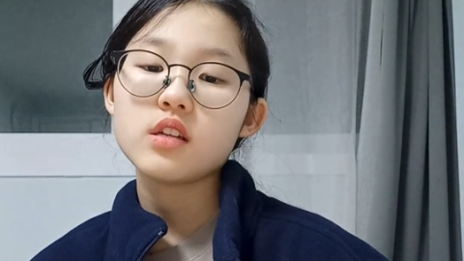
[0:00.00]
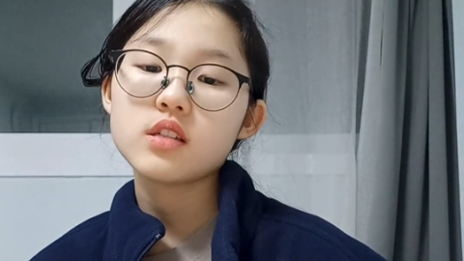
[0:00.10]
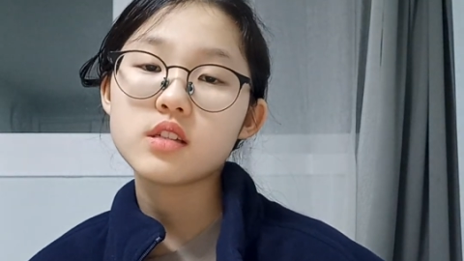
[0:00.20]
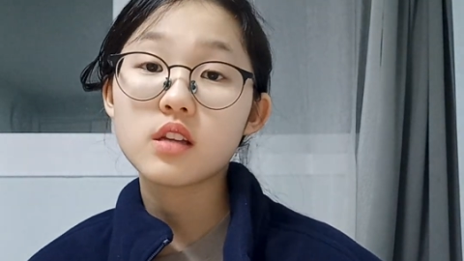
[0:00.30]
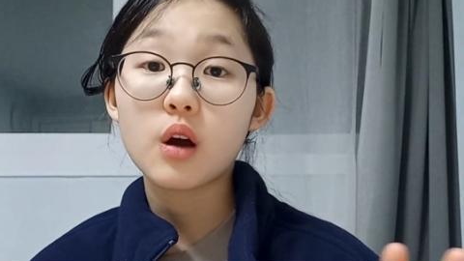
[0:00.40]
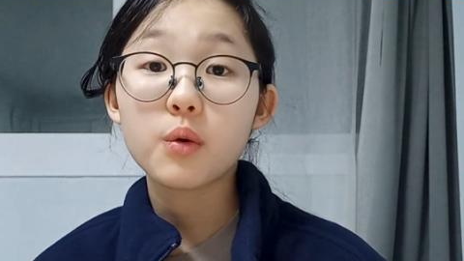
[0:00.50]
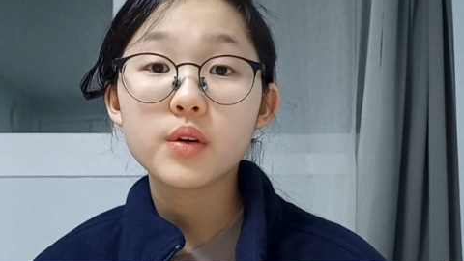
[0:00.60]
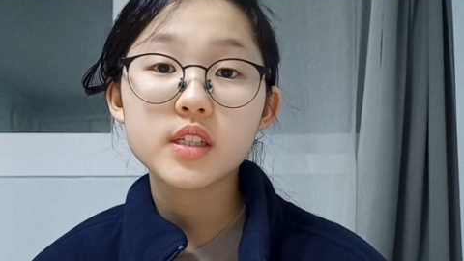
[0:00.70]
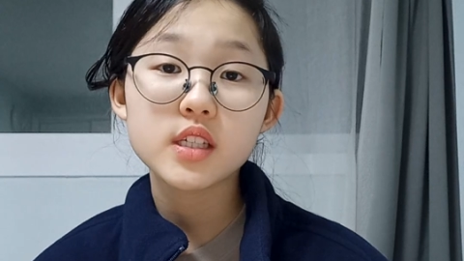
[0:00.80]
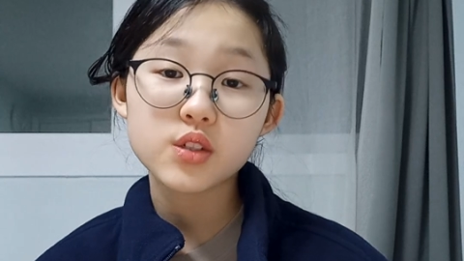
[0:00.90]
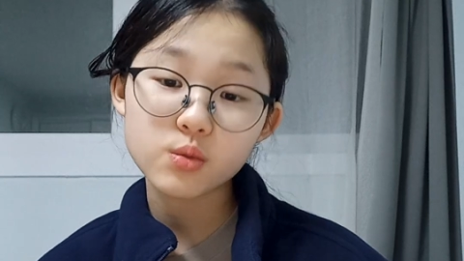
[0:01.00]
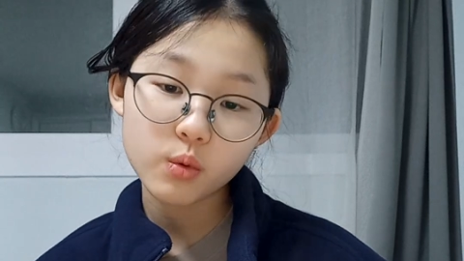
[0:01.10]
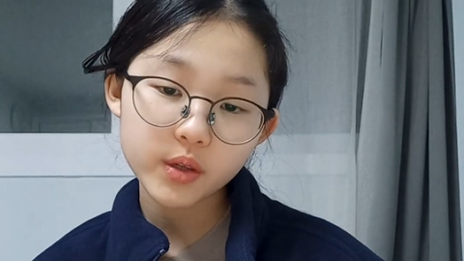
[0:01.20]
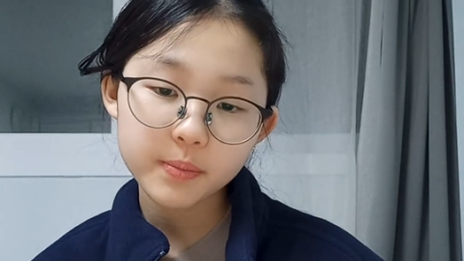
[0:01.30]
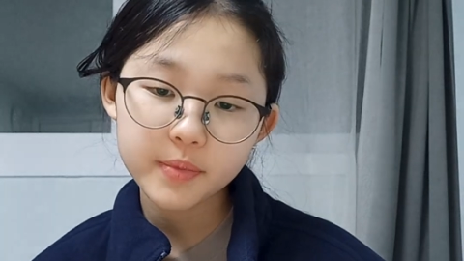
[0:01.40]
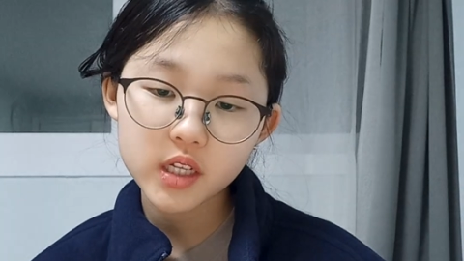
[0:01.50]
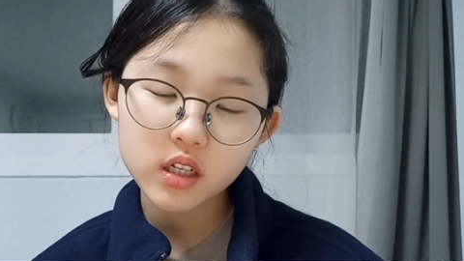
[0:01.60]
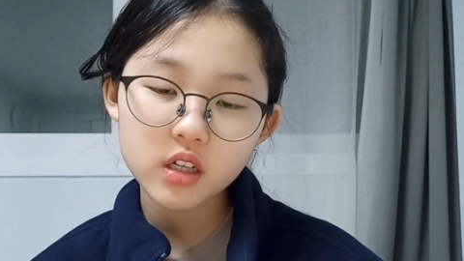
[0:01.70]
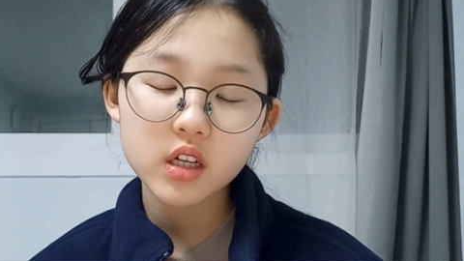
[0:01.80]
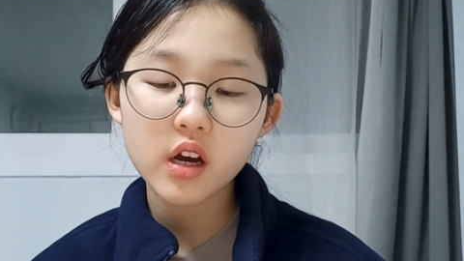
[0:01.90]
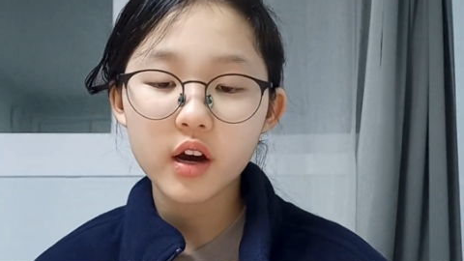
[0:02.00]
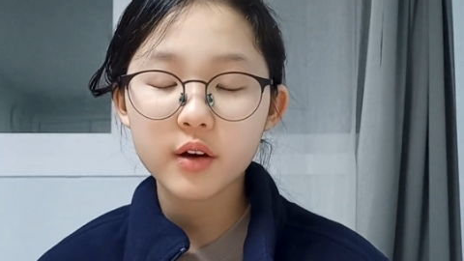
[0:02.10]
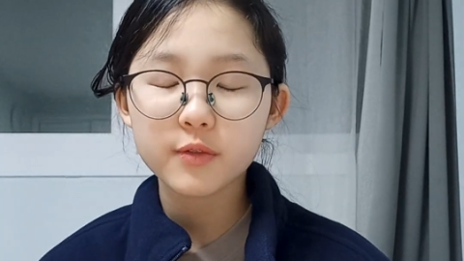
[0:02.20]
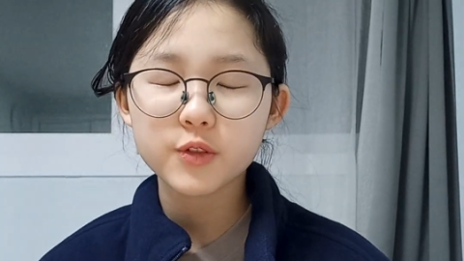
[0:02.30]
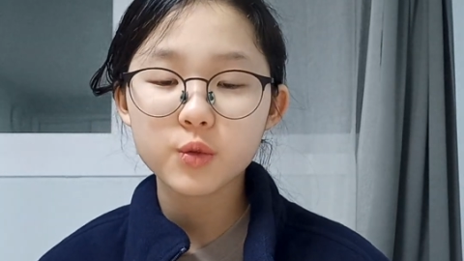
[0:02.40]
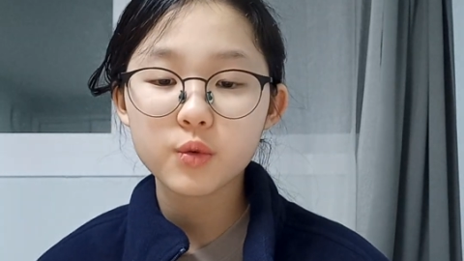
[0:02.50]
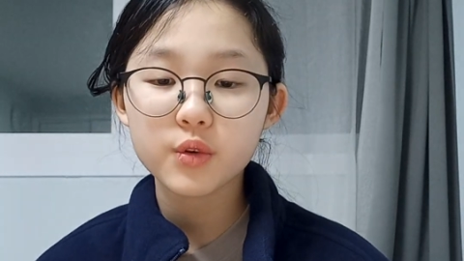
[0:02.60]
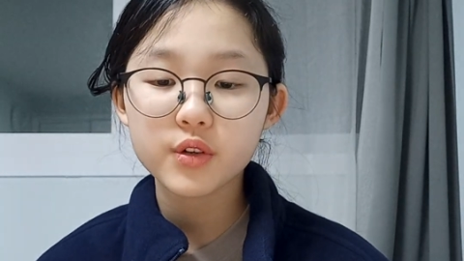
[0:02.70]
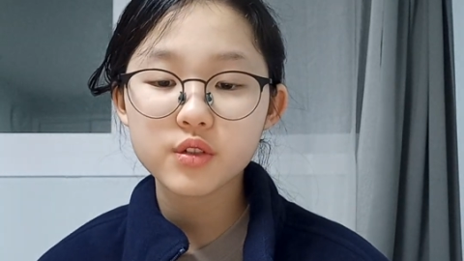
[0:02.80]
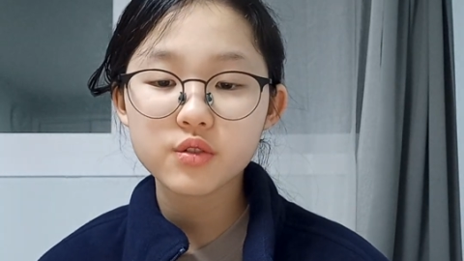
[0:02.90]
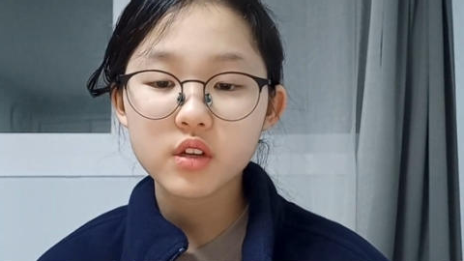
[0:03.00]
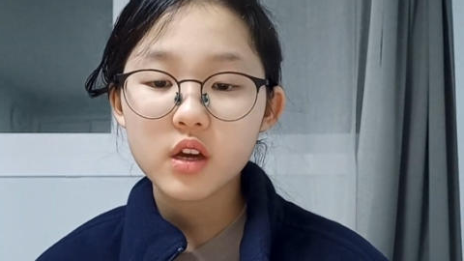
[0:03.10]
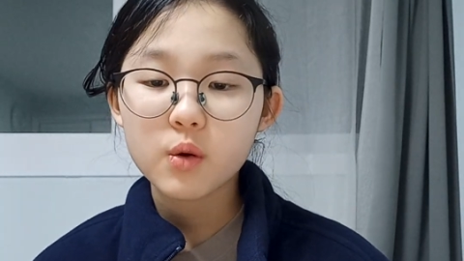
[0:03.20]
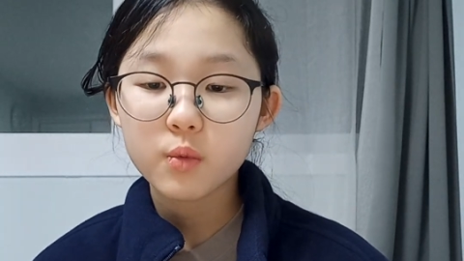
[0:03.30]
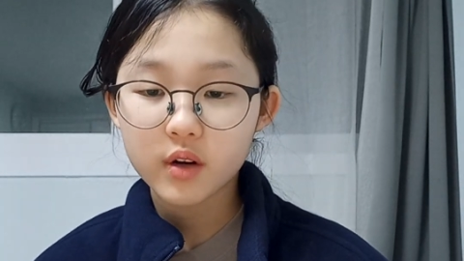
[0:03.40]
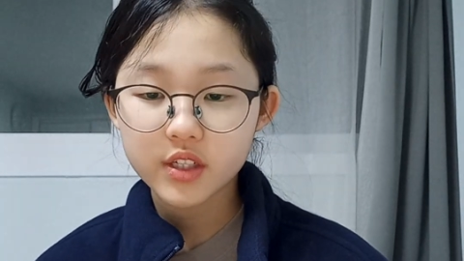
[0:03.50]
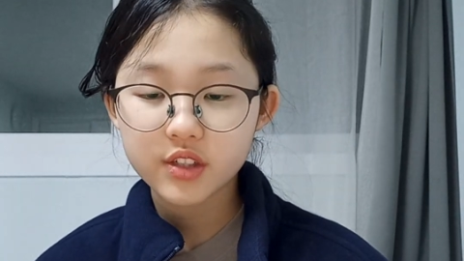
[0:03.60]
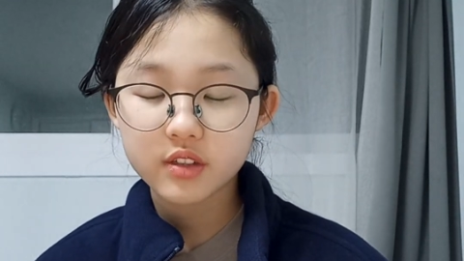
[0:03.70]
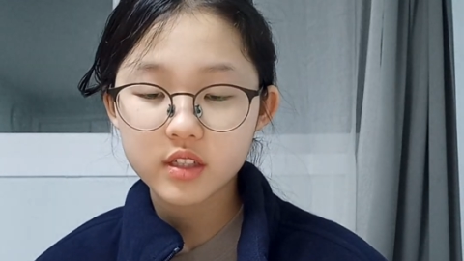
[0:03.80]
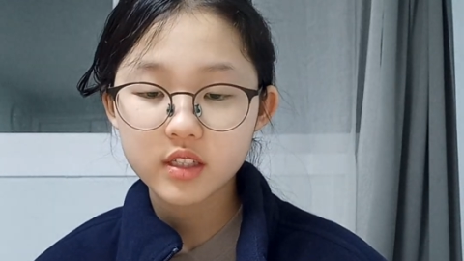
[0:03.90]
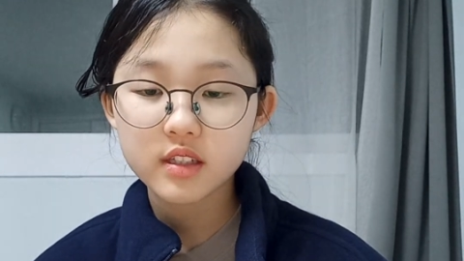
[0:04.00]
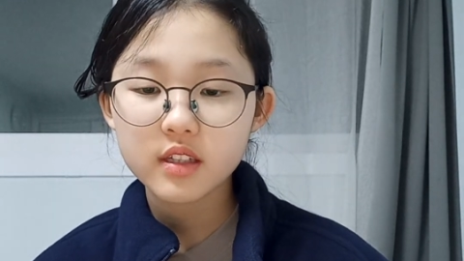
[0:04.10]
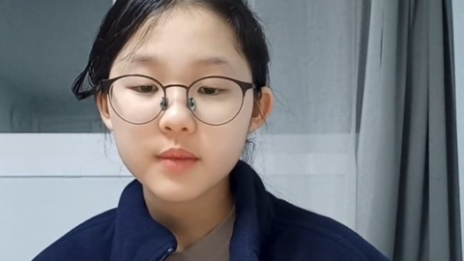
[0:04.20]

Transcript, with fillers: So, it's a short book of George Washington